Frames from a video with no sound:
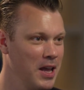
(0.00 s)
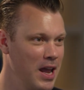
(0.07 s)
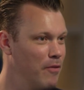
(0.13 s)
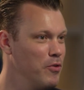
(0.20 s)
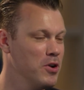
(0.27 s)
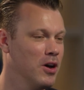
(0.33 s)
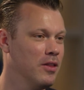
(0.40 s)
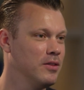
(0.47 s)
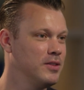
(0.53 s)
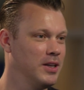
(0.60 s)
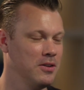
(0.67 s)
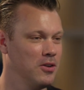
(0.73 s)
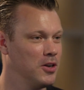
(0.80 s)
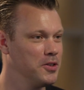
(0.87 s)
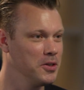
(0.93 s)
Every other
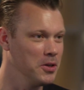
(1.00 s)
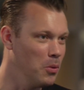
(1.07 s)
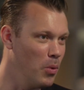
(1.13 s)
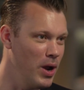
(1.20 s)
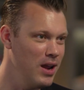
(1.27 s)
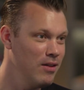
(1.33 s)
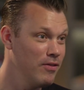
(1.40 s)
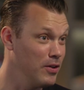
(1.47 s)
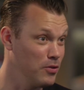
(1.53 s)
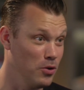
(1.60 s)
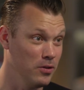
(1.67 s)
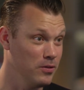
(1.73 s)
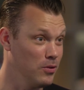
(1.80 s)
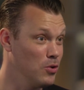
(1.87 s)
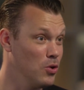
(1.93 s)
technological wave has
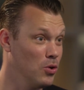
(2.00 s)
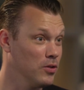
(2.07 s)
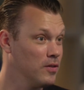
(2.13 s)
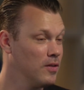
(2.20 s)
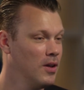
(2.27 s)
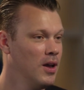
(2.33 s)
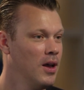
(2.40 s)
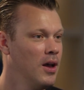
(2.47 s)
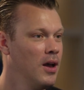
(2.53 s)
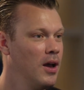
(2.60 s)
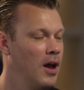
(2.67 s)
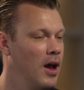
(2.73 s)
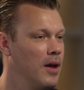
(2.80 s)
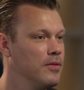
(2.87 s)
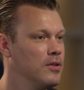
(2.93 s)
also caused
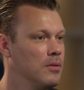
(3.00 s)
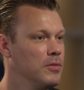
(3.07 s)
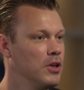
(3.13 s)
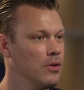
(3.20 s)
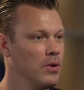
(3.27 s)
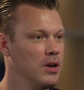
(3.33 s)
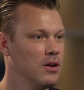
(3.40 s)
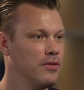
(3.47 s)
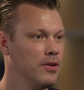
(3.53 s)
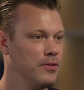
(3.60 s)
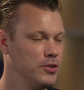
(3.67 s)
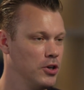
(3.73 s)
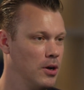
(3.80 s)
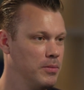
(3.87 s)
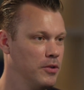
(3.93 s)
uh, some degree of, of,
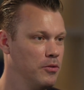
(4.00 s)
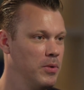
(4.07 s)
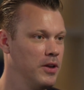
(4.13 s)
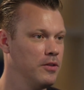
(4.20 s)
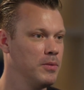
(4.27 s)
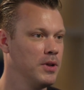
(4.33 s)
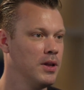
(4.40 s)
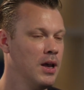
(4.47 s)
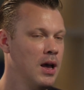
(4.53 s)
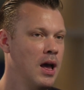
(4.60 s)
job displacement.